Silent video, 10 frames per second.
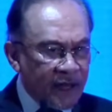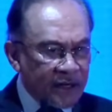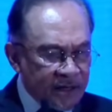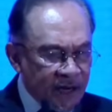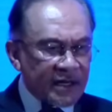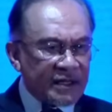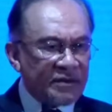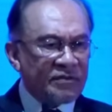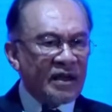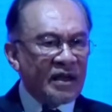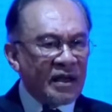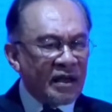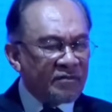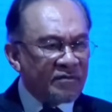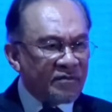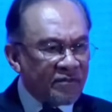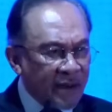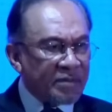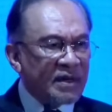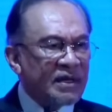attractive and
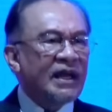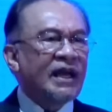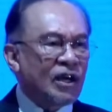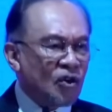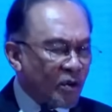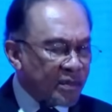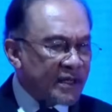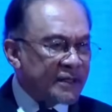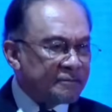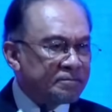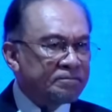vibrant economy